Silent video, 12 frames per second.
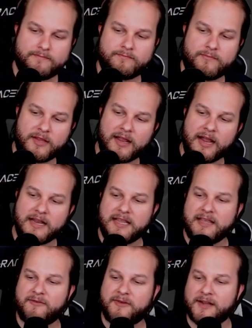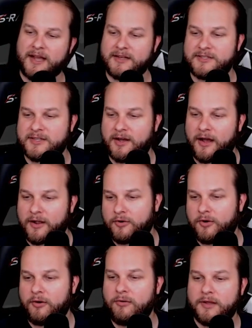Yeah, even on a
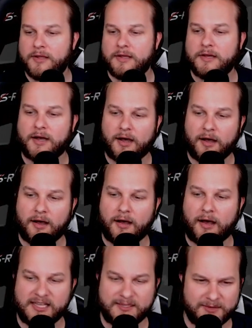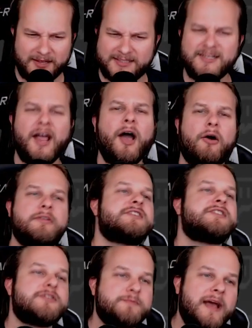taco? Iceberg lettuce? No, because
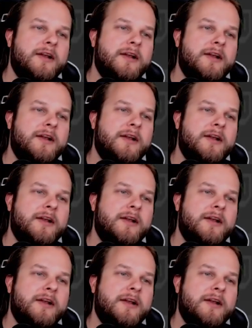there's